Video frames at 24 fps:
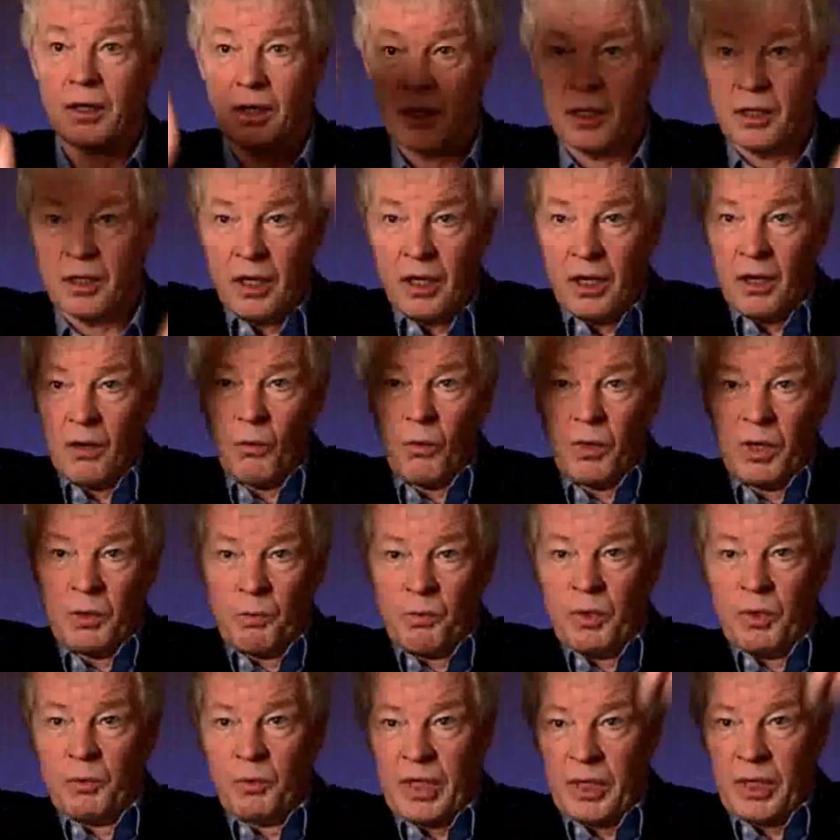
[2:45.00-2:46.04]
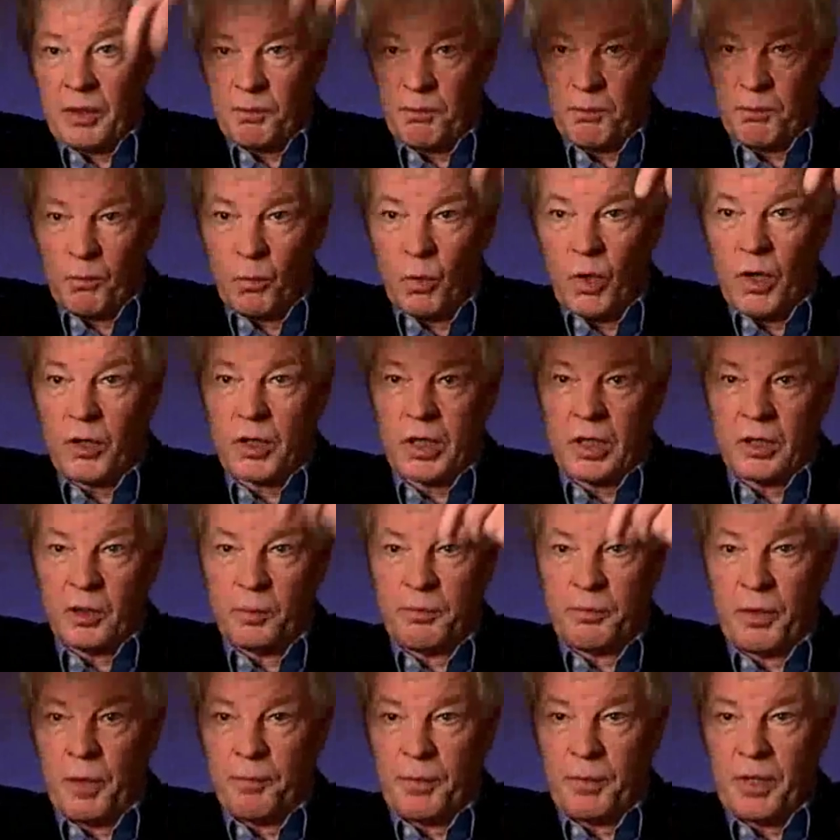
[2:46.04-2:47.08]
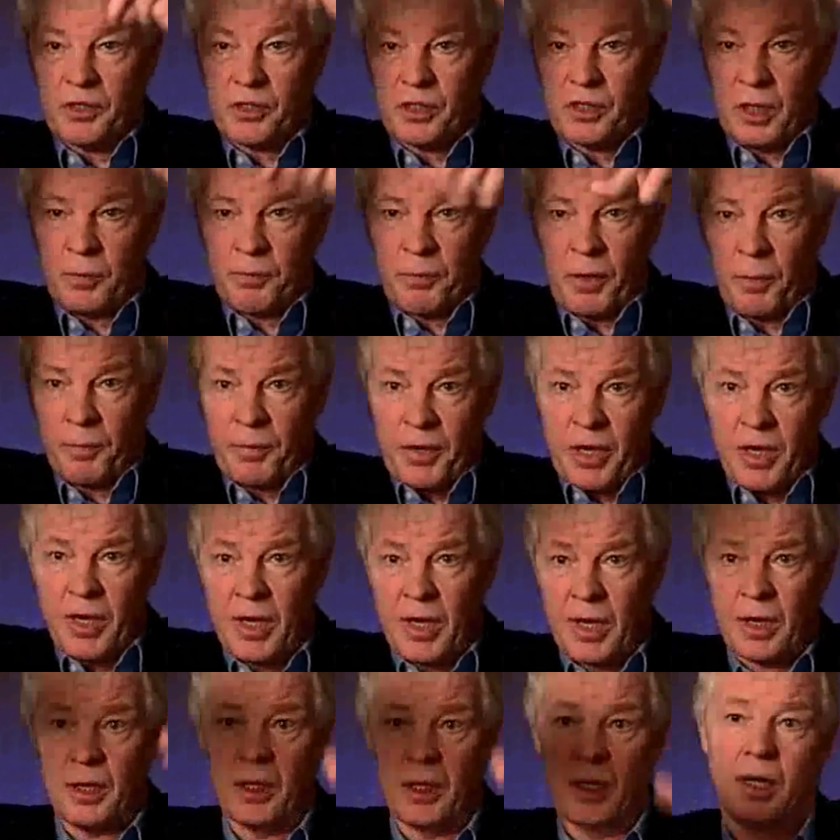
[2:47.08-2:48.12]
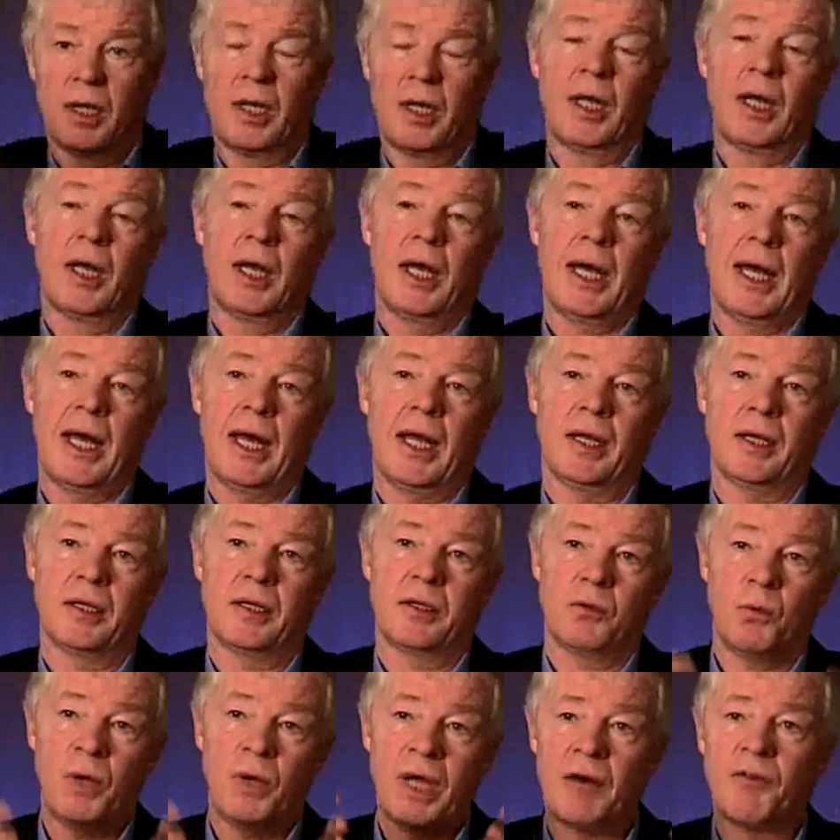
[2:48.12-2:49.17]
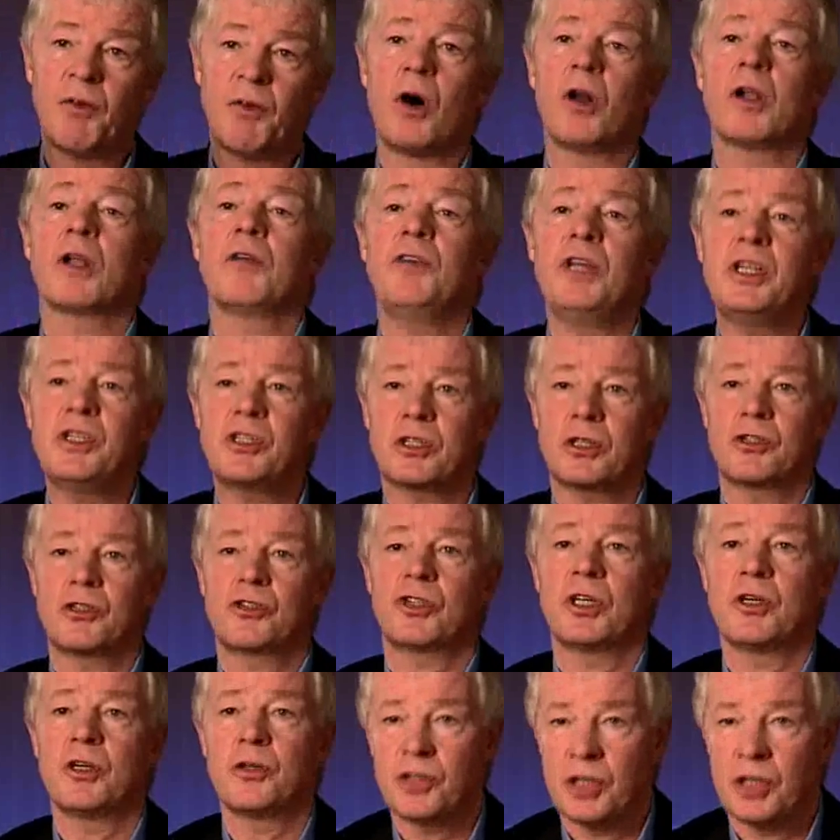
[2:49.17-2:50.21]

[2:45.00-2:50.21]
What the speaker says: We're working the puppets up here, and we have all of these control